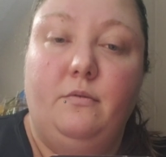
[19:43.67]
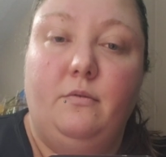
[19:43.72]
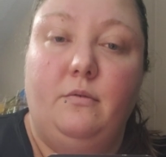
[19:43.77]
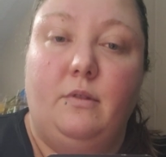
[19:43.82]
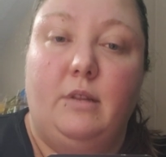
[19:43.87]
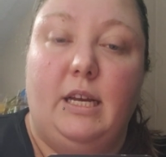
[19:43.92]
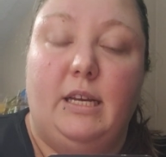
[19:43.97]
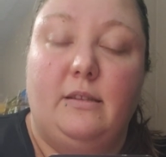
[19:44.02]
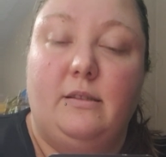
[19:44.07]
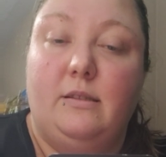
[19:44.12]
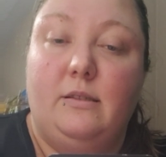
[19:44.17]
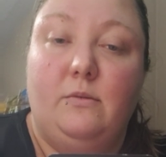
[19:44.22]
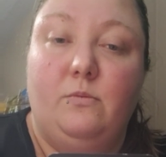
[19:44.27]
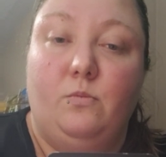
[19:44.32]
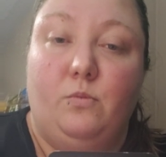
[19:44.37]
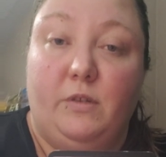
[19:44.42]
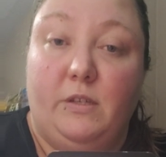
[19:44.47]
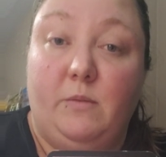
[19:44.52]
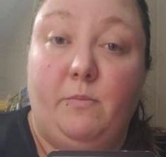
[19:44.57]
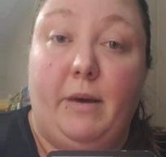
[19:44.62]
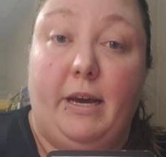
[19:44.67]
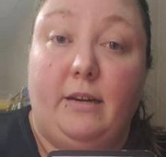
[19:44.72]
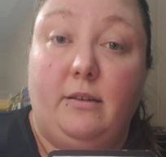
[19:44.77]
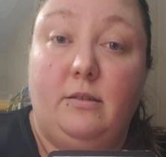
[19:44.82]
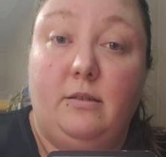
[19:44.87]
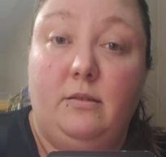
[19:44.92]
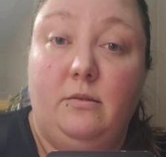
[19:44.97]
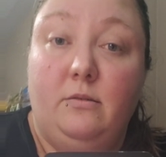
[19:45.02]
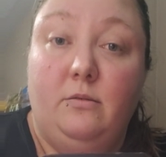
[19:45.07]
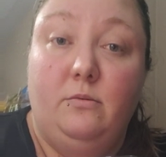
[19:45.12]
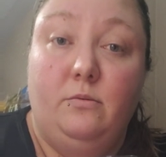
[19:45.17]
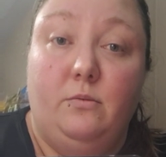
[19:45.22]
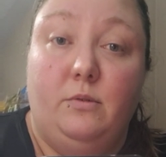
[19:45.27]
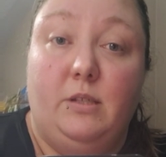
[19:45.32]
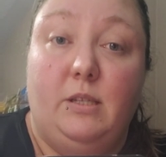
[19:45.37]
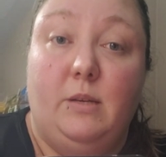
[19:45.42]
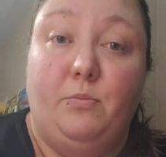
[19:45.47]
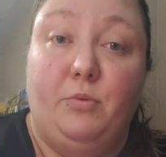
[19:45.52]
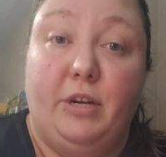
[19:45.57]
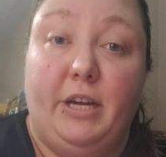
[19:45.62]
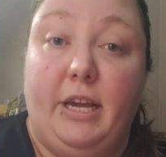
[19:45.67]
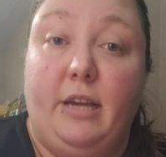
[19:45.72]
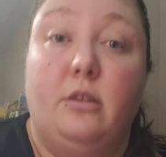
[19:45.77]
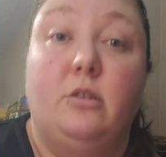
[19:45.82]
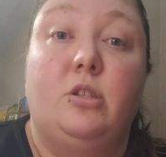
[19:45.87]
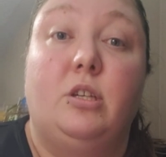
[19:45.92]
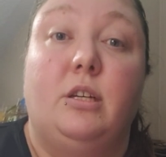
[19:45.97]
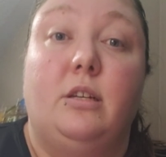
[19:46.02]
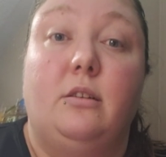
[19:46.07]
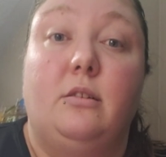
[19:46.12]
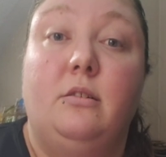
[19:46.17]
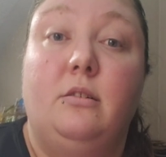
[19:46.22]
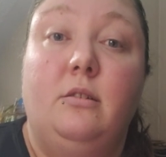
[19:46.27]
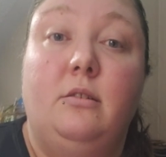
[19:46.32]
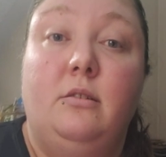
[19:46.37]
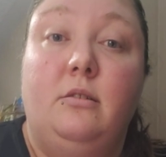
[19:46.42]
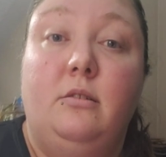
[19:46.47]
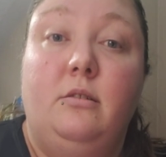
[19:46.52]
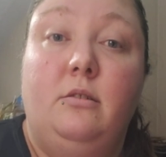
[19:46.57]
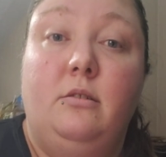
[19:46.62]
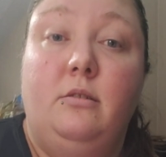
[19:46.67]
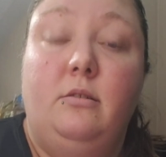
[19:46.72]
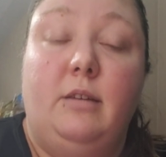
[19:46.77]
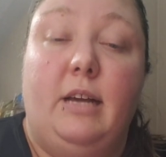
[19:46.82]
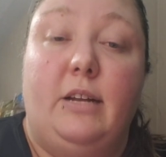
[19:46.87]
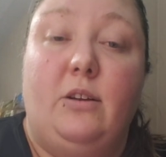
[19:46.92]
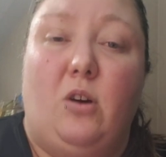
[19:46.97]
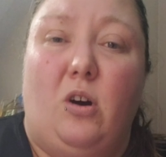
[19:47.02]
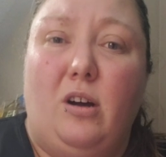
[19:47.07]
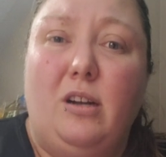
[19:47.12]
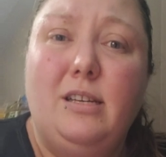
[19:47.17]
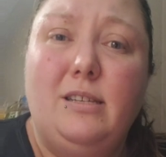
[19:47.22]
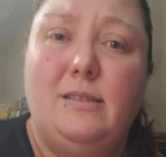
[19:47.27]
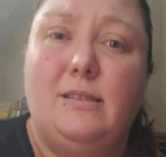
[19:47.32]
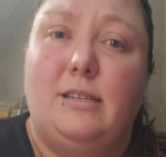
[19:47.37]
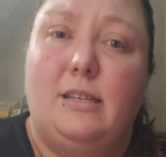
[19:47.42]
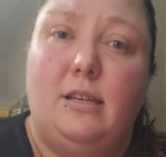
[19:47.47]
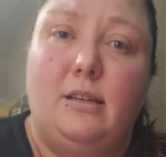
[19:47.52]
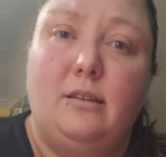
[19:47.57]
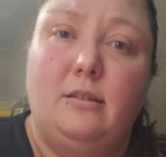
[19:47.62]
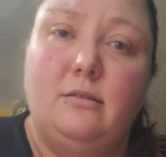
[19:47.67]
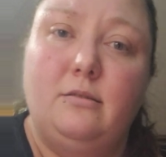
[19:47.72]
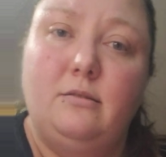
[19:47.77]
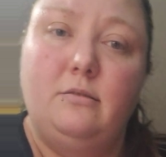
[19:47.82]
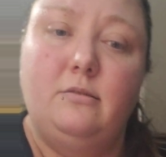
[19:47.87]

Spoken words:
And that's respect, reciprocation, and honesty.